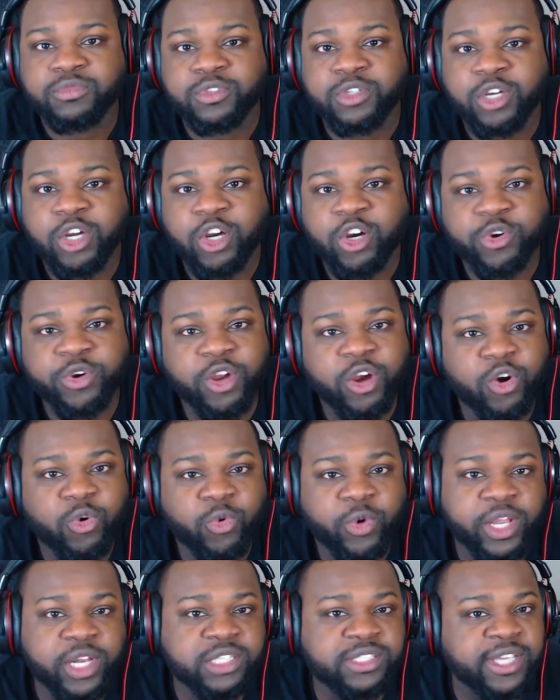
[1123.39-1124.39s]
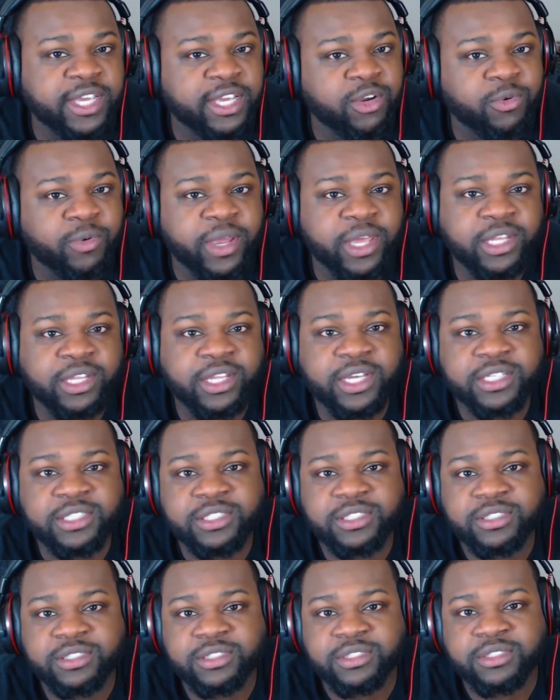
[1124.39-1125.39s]
Oh no, we're going to take away
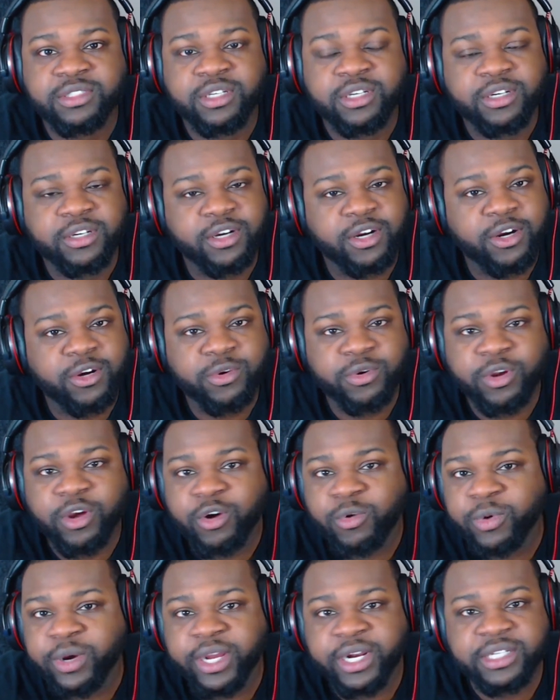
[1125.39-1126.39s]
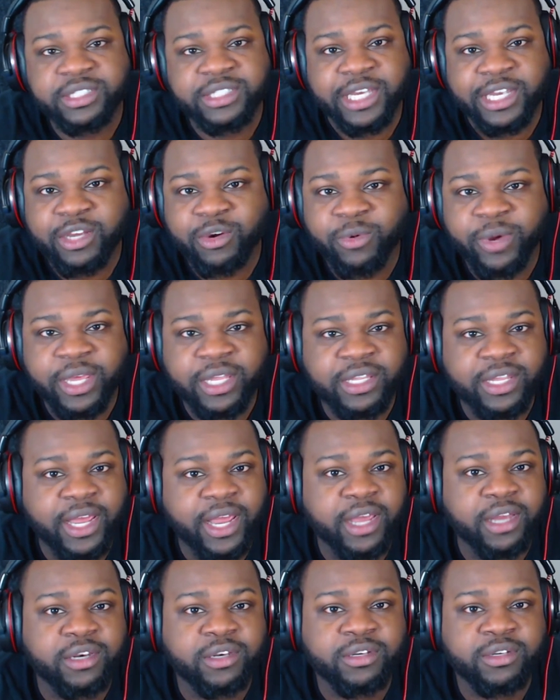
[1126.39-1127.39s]
this. Oh no, we're going to take away that.